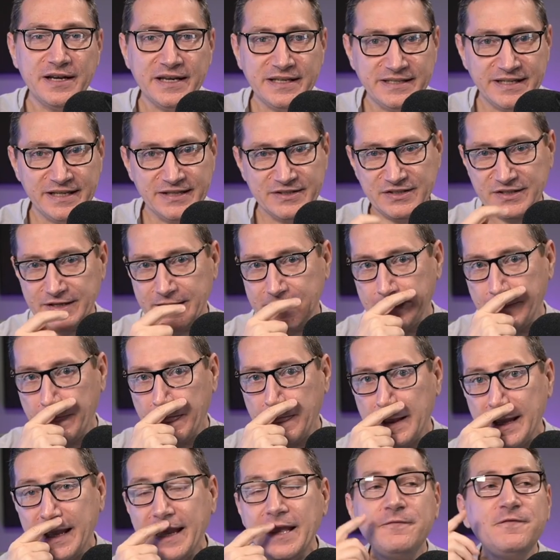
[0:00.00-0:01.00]
at Disney.
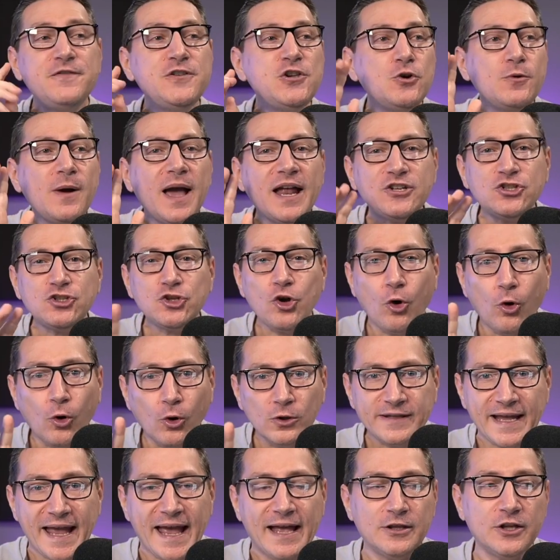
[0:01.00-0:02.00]
If you had
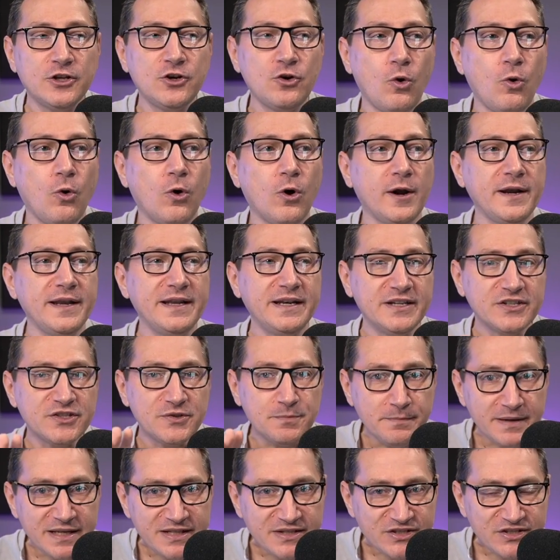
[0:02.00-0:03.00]
told Alan Horn in his
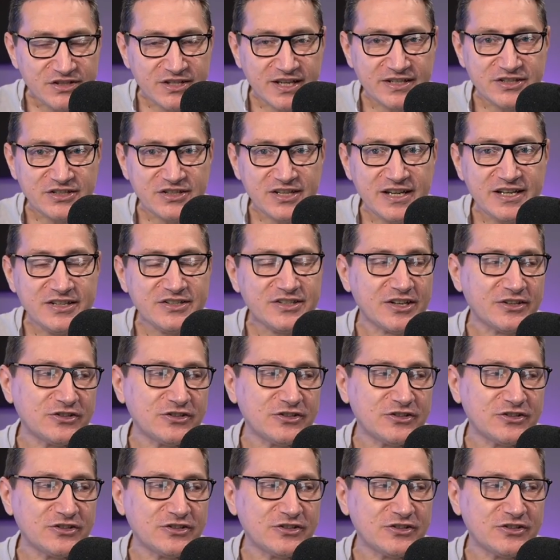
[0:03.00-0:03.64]
mid 60s,